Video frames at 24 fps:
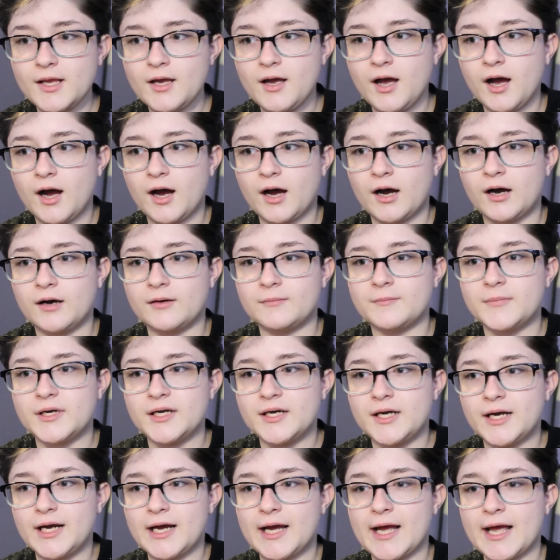And
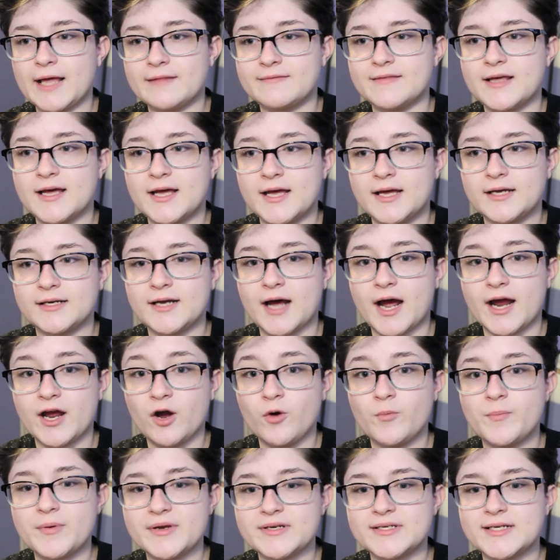then I
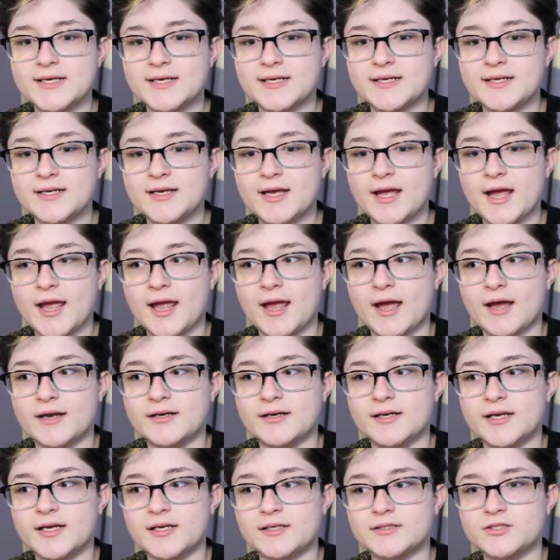opened it, and
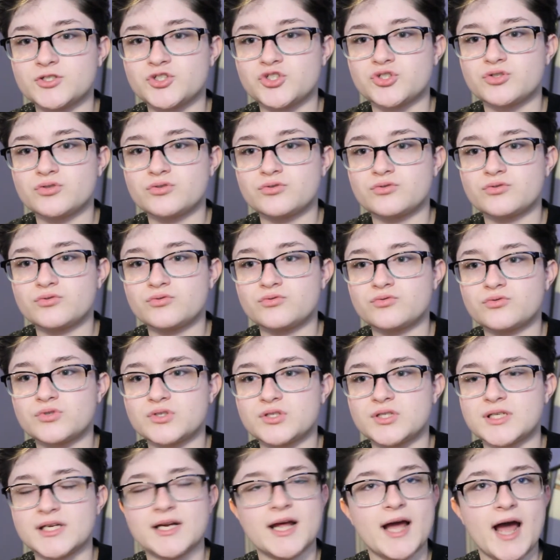it
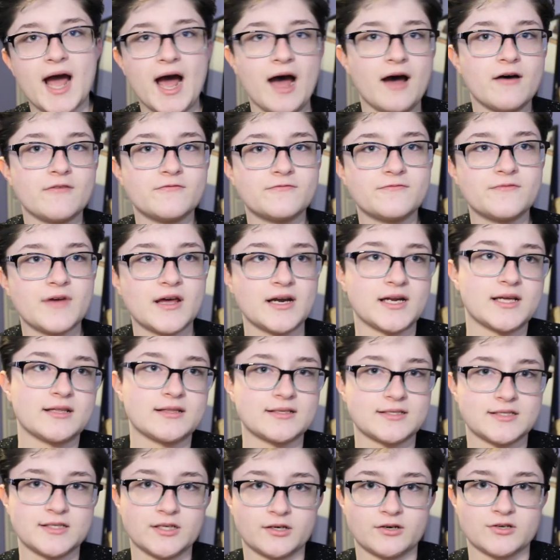didn't have any of the
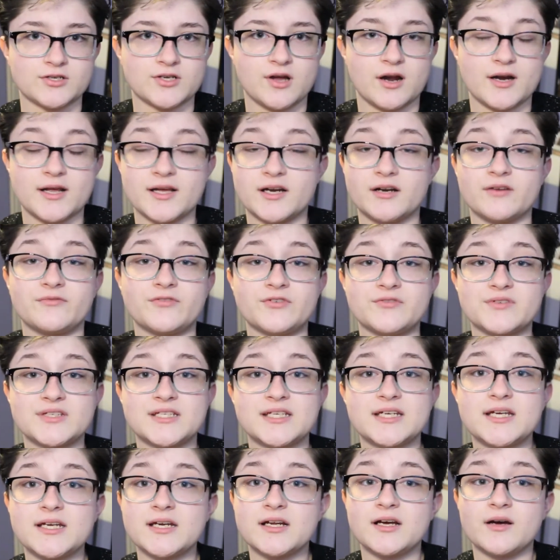stickers on it. And if you've
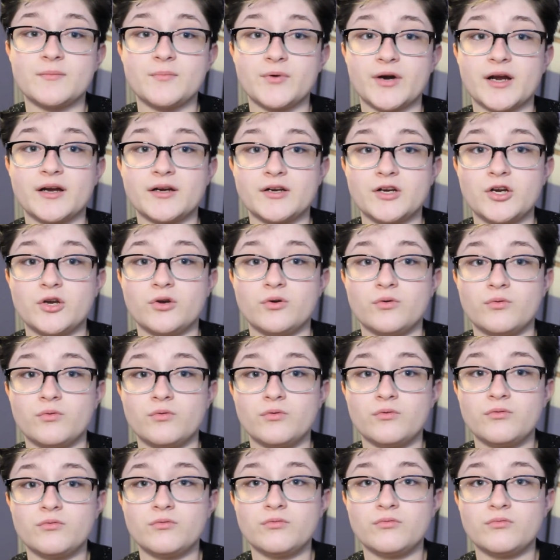seen a brand new
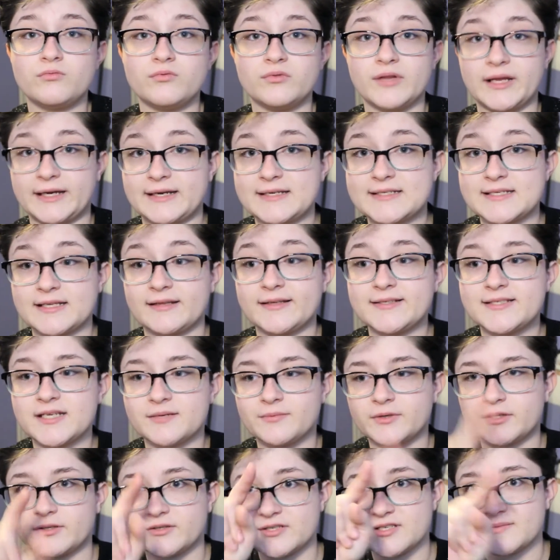legacy lightsaber,
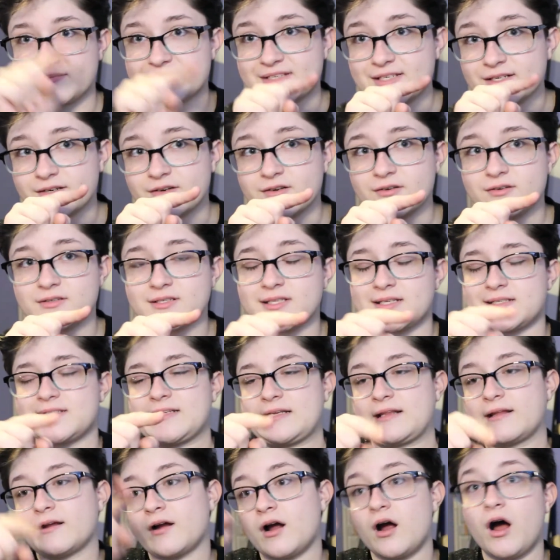there's some stickers that say
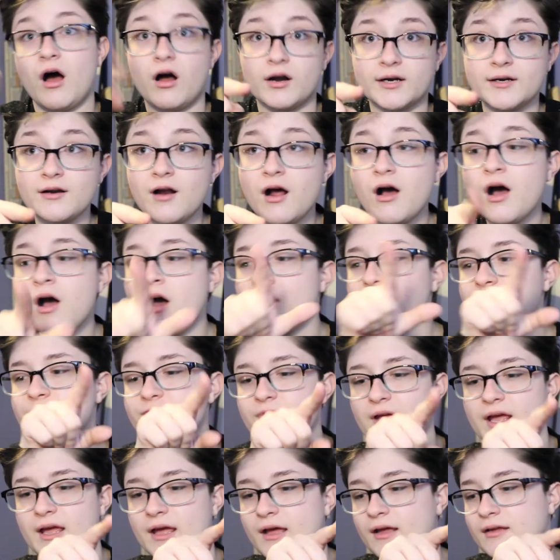on and off
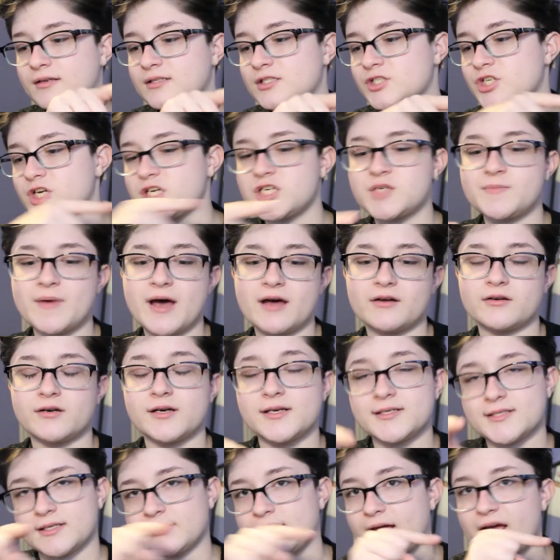and change batteries
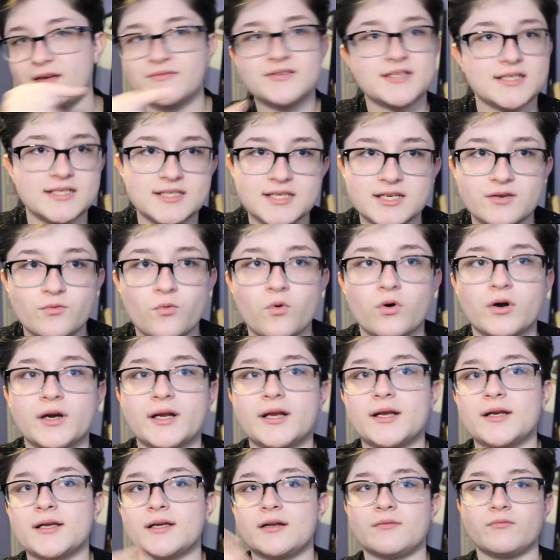and the FCC
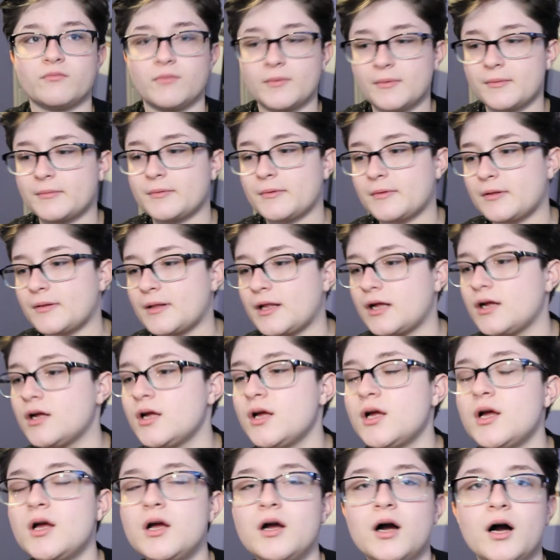warning and blah, blah,
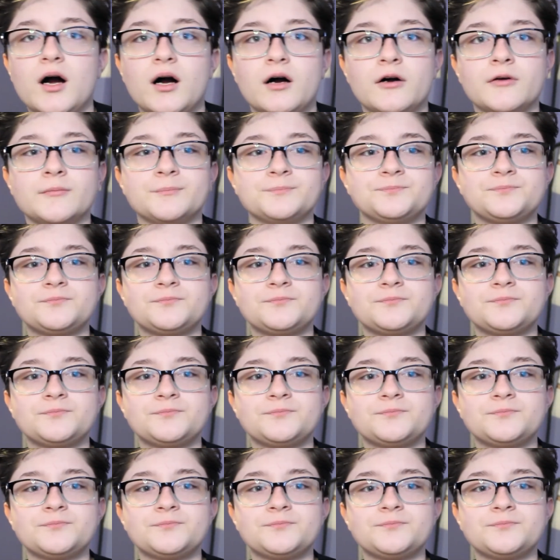blah.